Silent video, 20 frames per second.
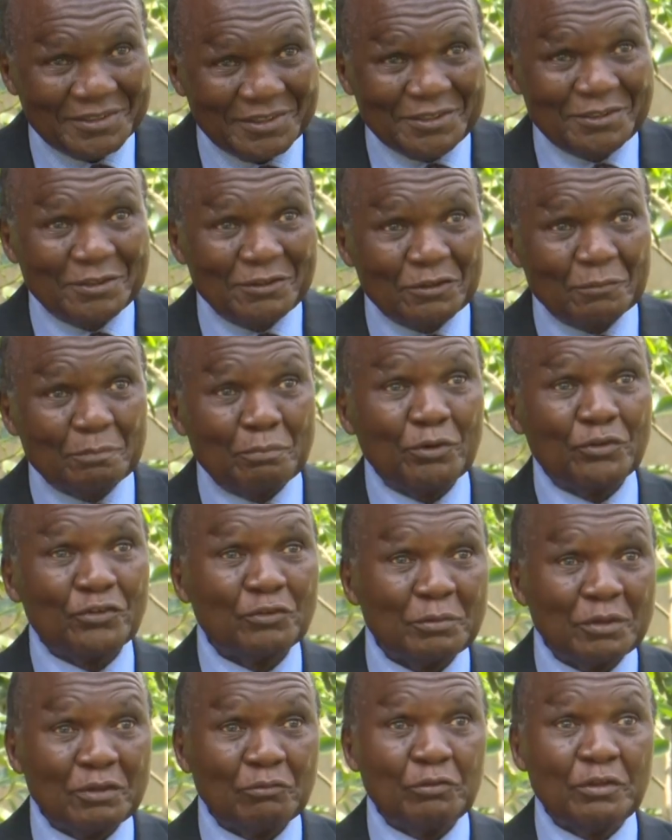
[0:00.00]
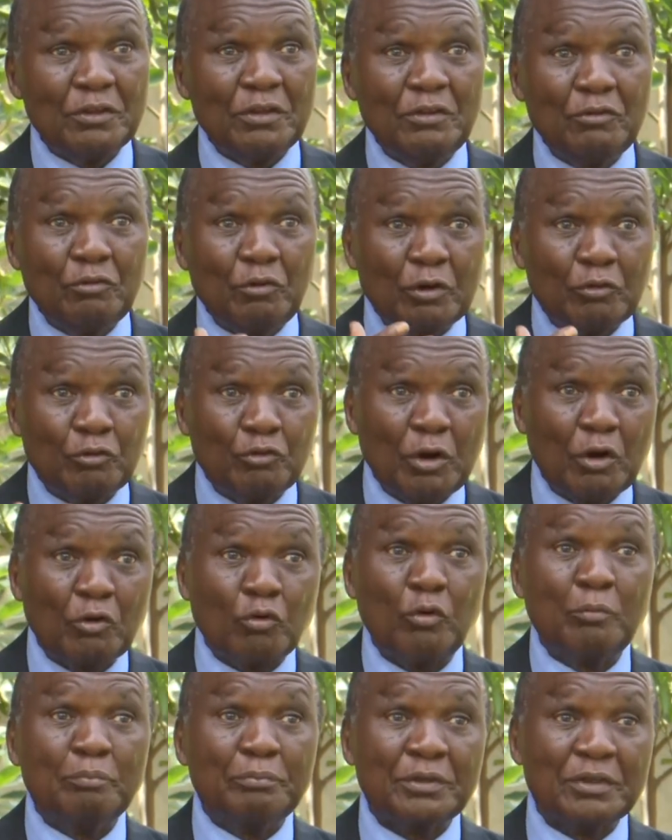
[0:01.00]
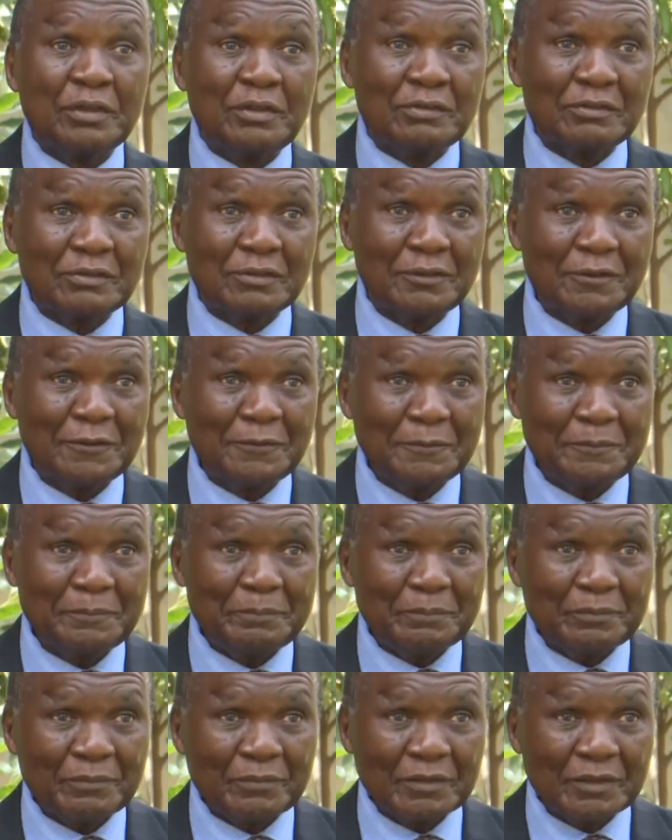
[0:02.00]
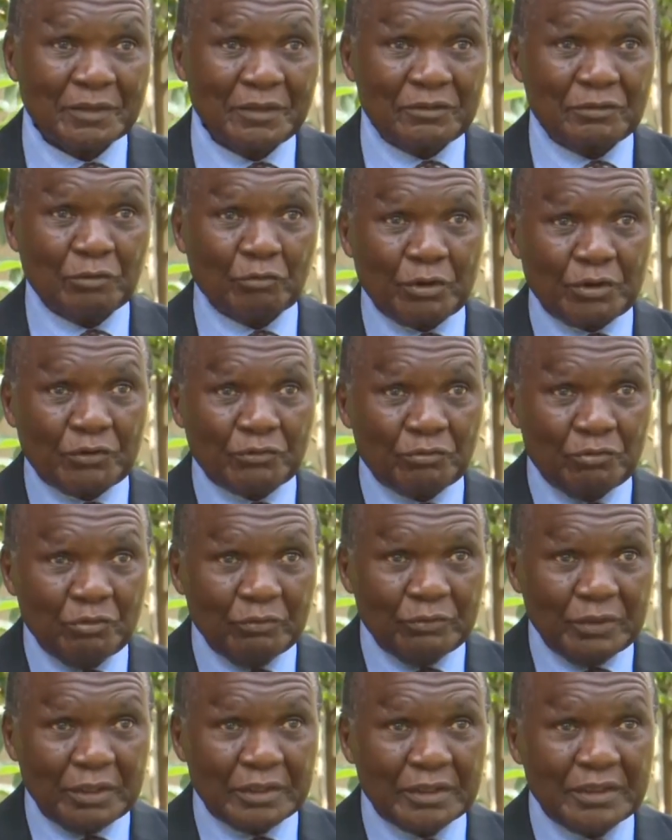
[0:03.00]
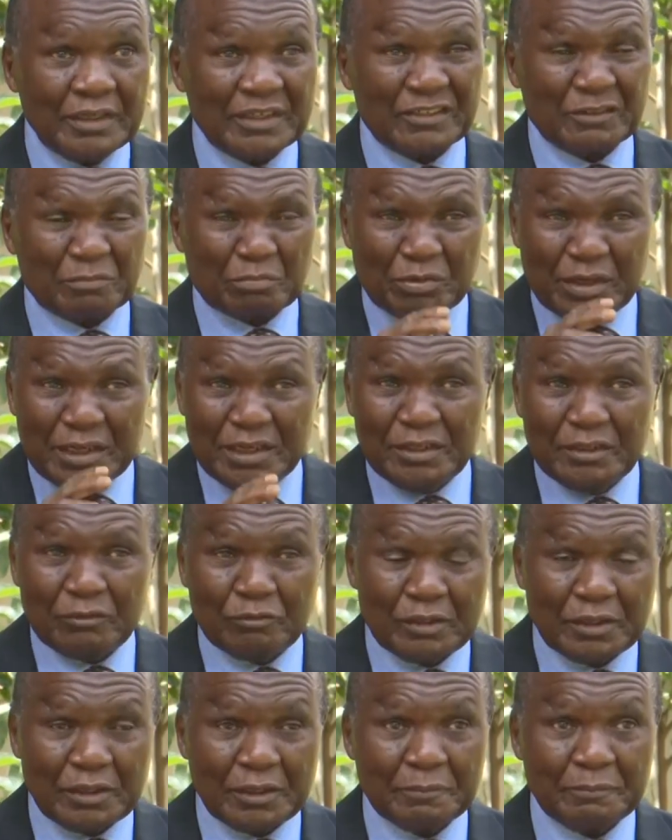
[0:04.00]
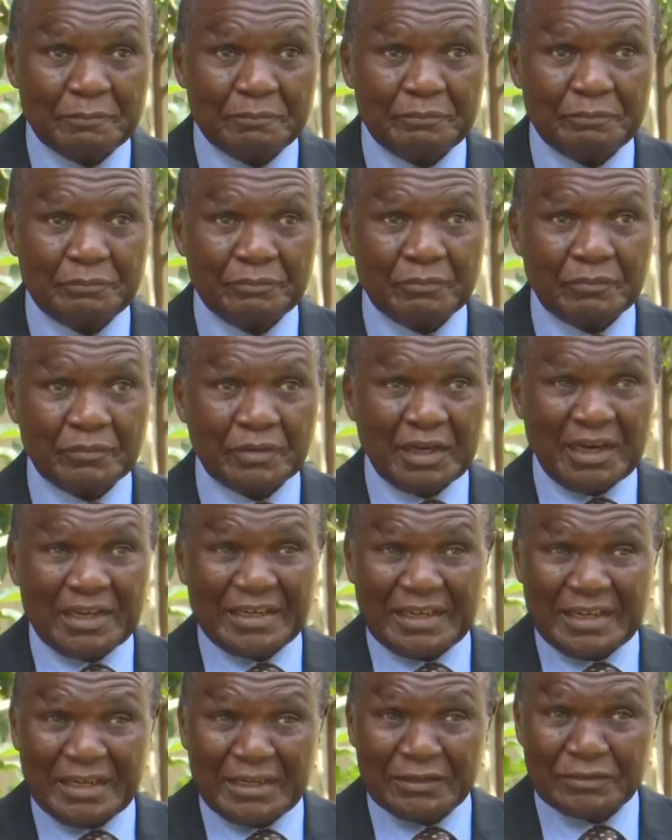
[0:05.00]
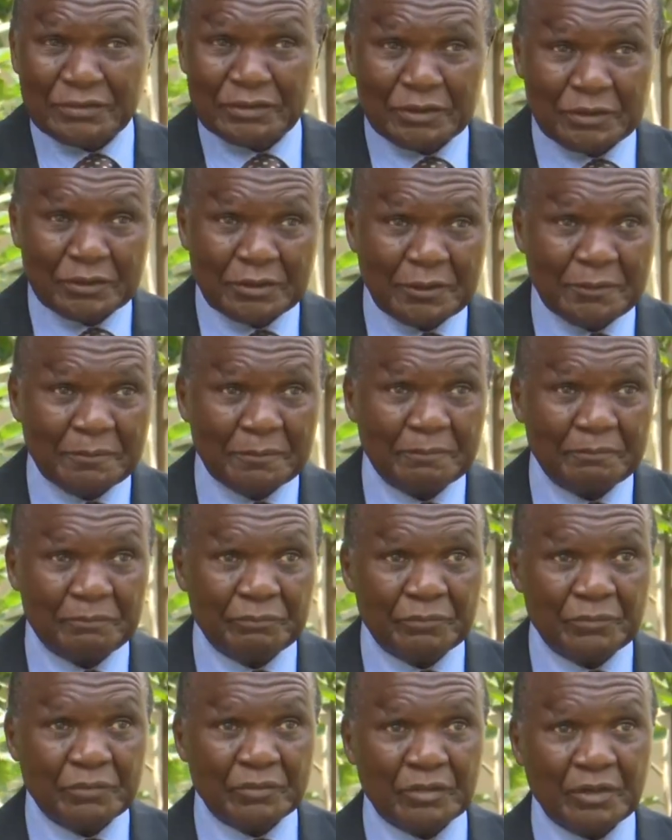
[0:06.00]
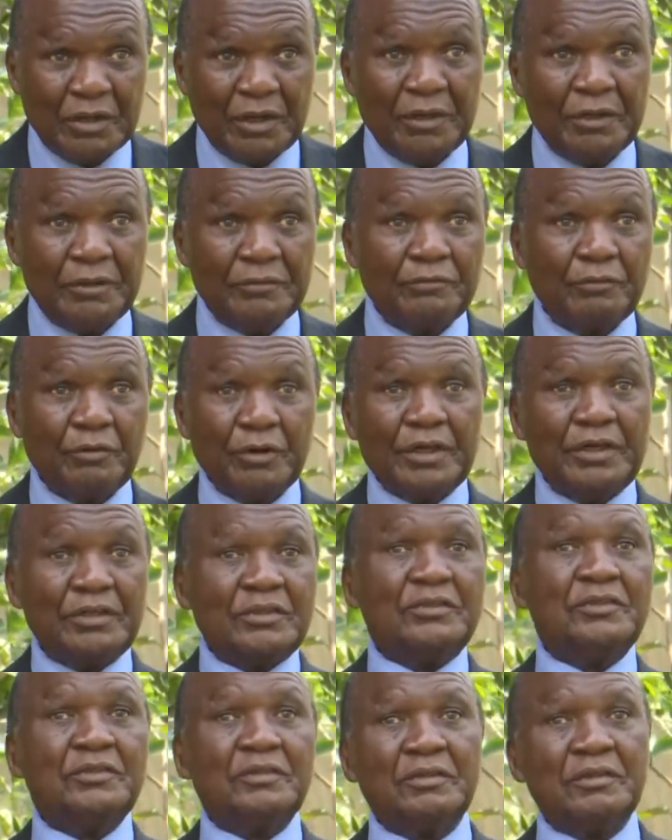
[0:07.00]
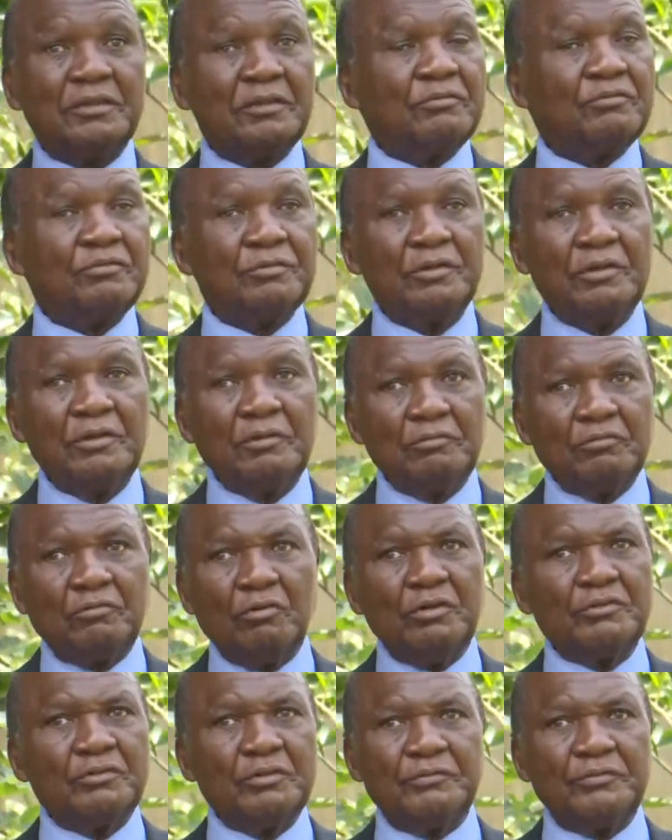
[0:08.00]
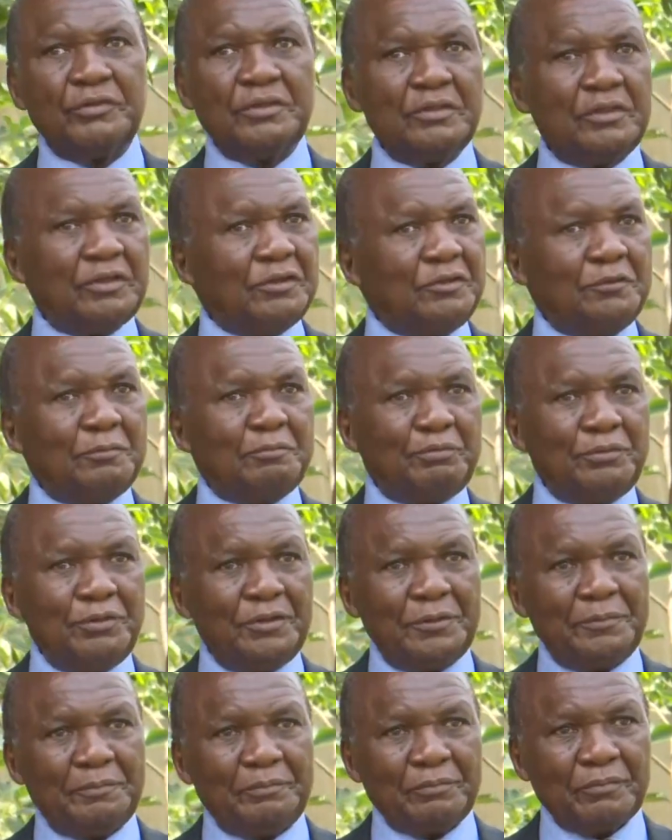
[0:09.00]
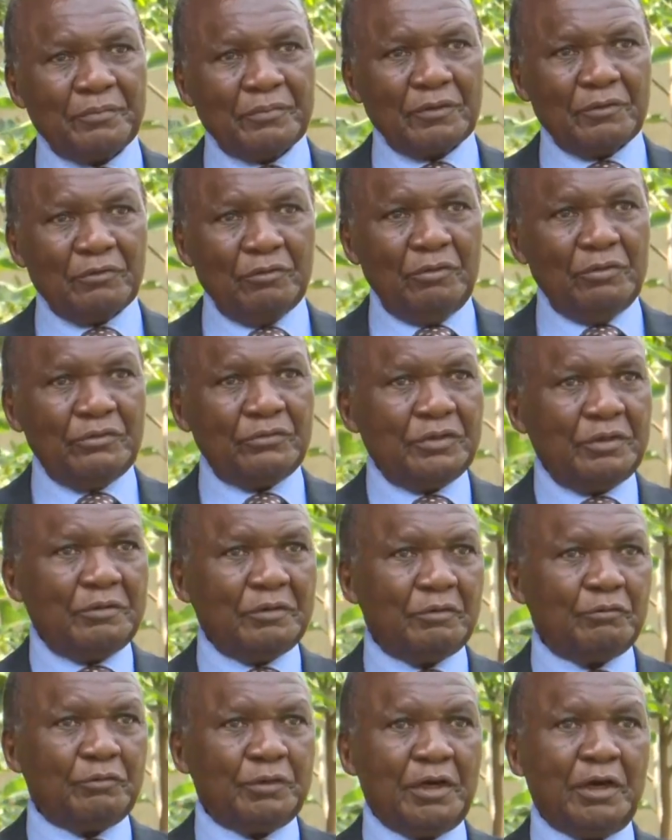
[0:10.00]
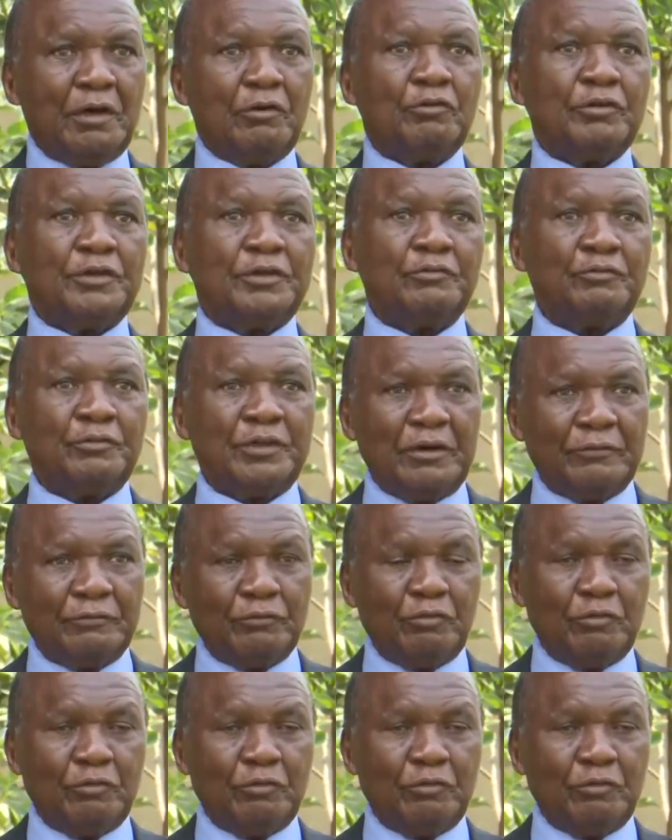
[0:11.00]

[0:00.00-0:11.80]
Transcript: It is possible within your competence. It's a question of explaining them, analyzing them, and forgetting, because even the DP, don't say that we have